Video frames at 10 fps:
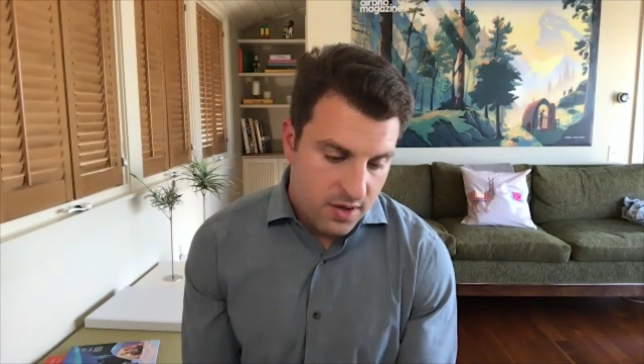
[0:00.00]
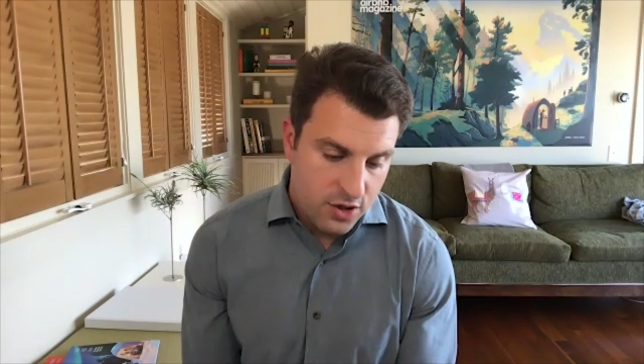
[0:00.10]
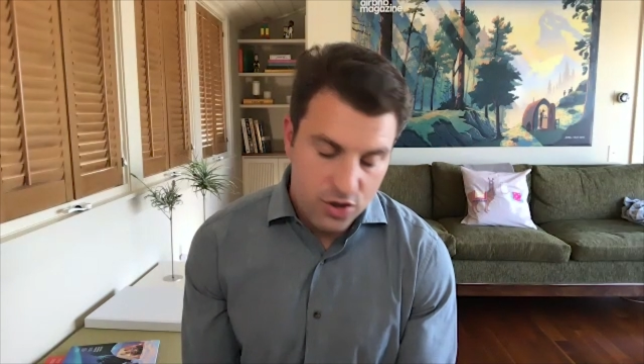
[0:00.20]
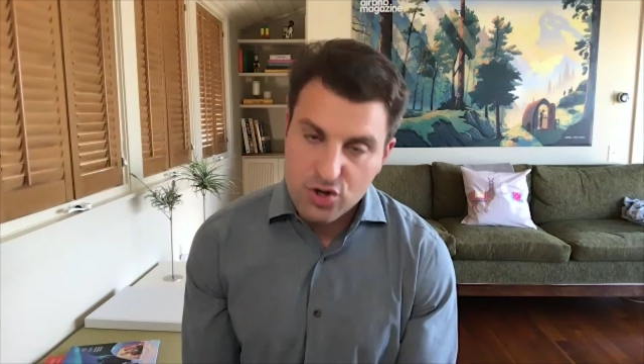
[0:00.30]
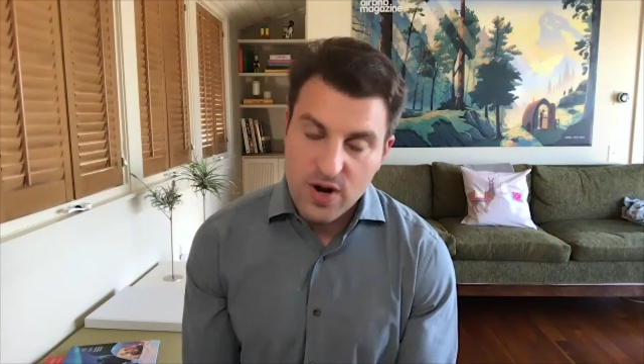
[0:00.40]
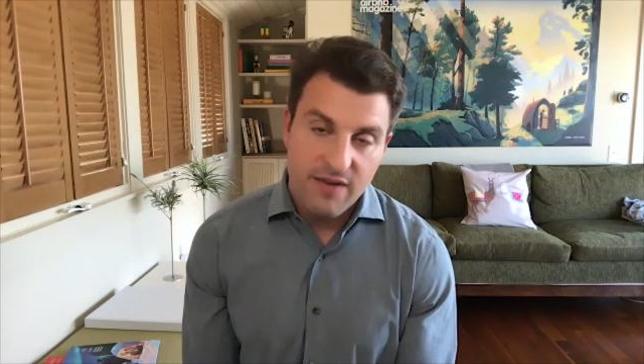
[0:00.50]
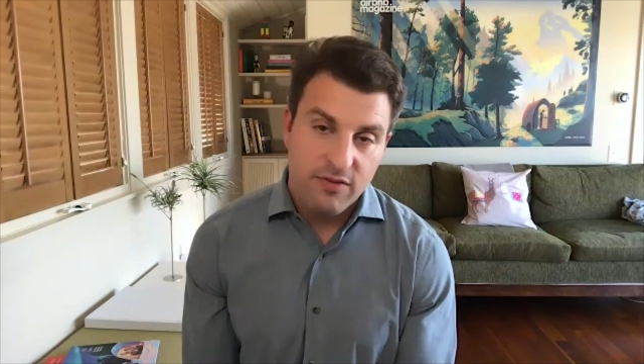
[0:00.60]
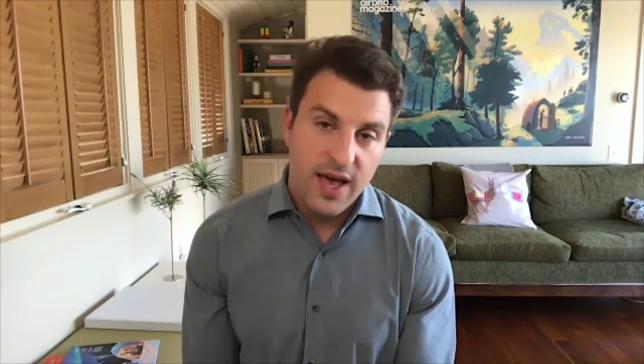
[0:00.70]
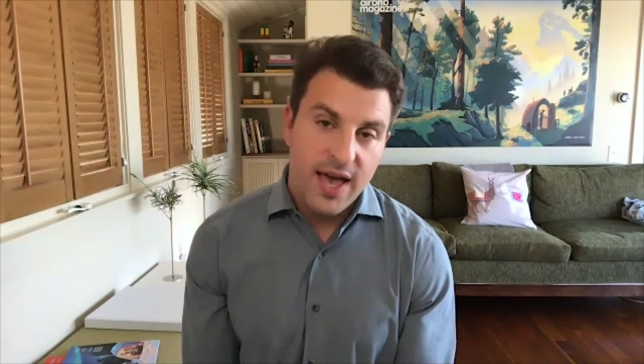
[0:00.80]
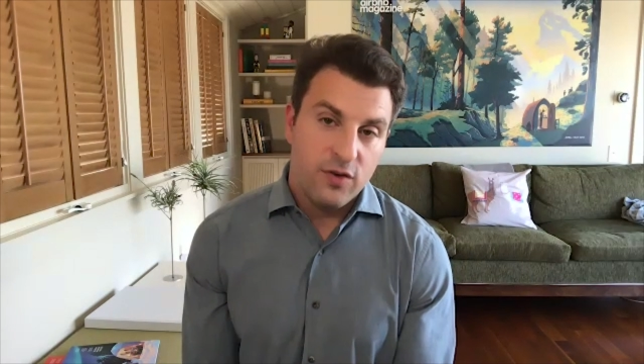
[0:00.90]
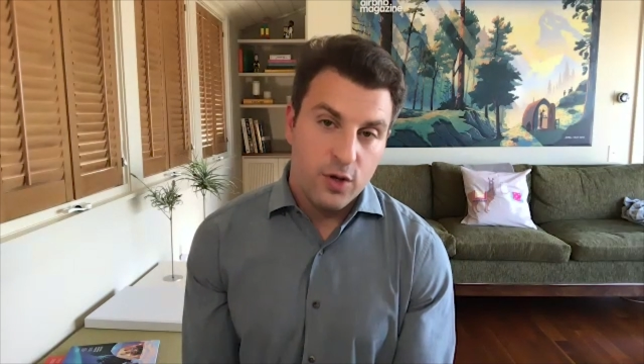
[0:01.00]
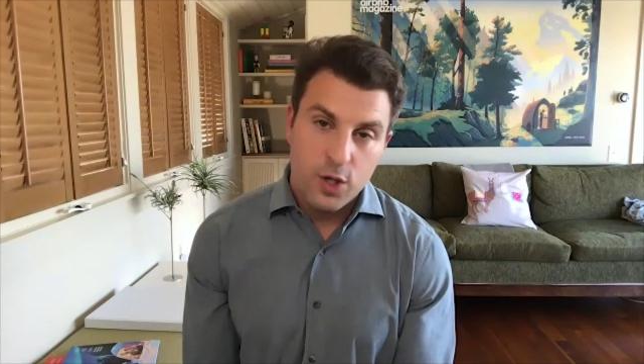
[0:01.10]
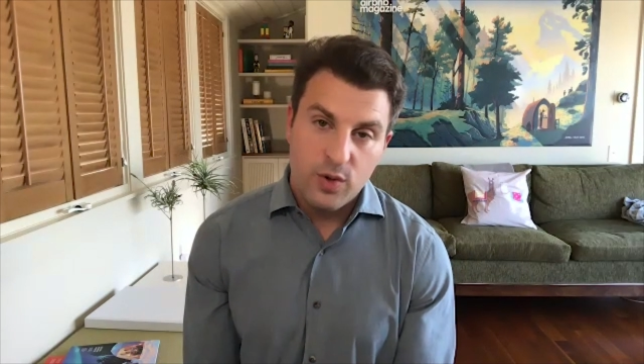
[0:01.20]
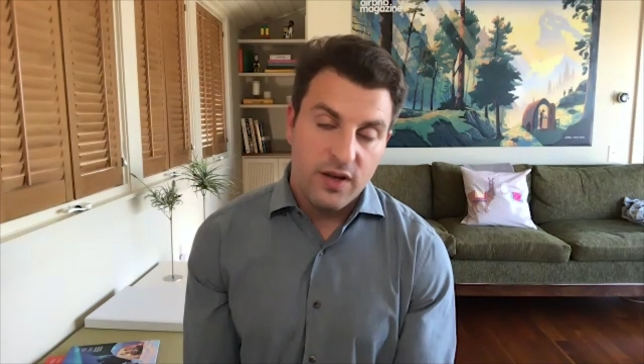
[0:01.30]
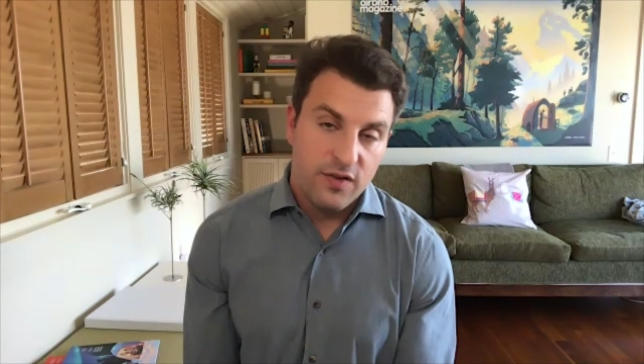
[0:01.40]
Travel as you knew
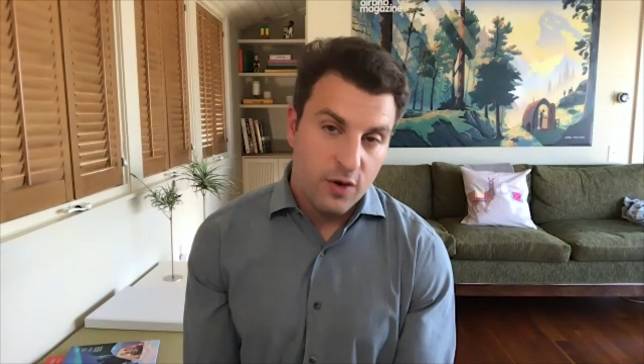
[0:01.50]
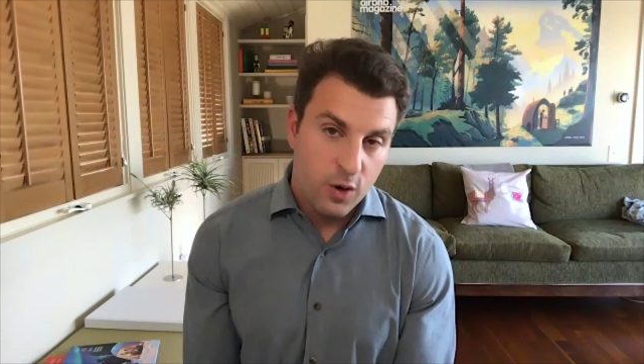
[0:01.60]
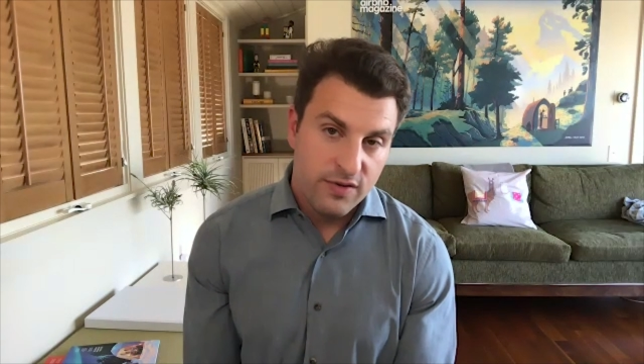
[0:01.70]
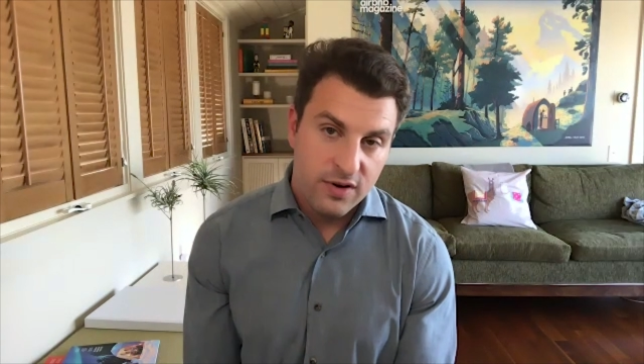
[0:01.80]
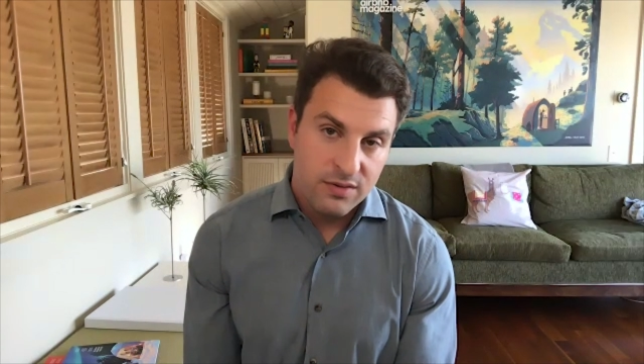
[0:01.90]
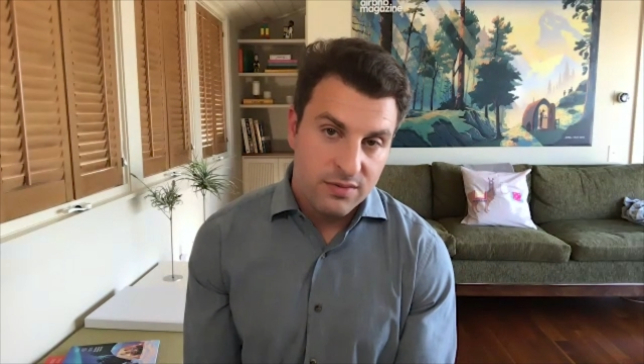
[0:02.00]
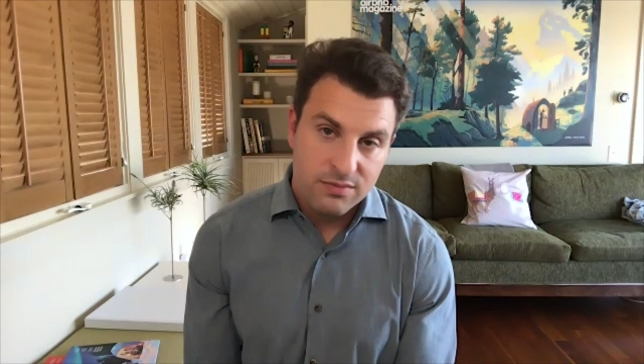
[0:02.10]
it is over.